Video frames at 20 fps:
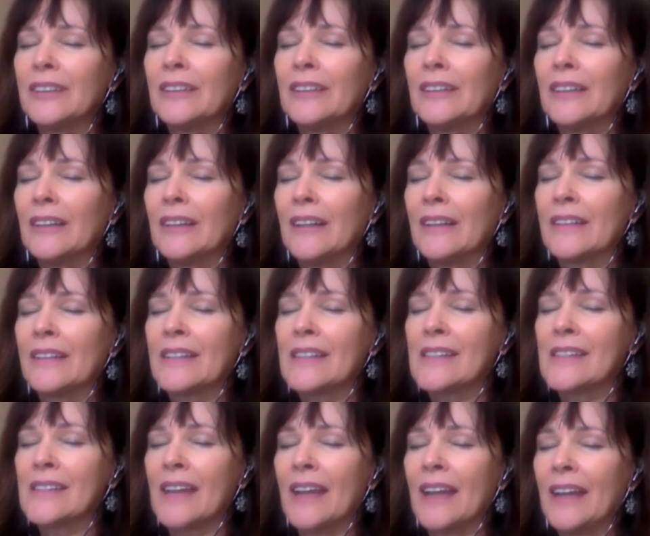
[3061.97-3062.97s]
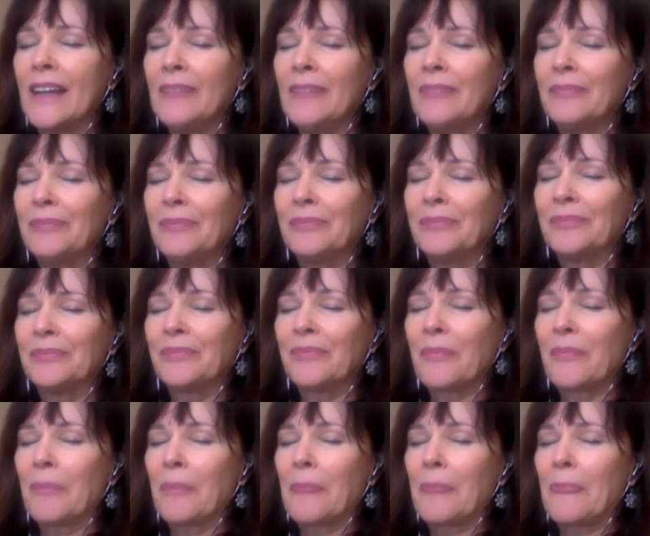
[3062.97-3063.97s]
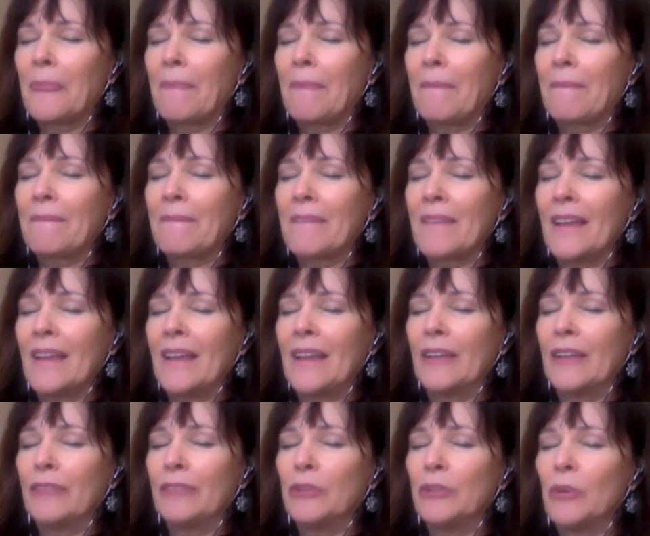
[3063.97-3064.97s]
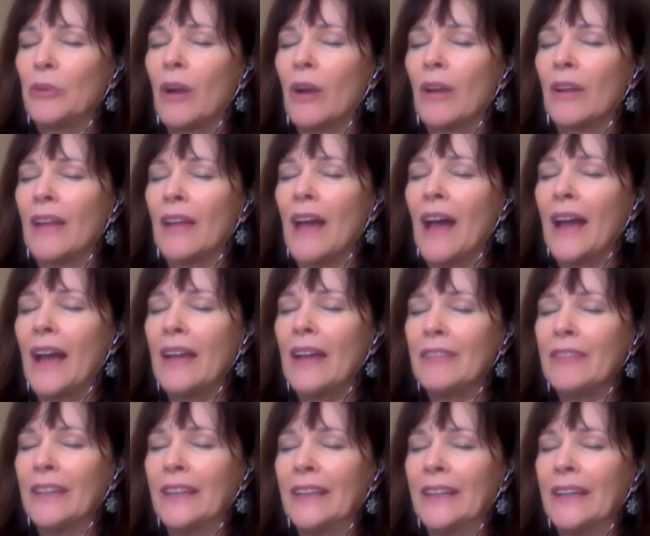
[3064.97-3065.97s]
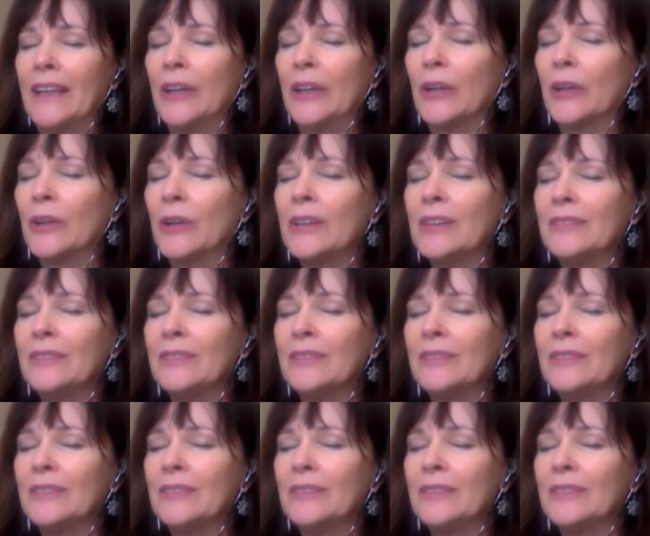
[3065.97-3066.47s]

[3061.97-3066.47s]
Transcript: on this day. And if you are alive and here,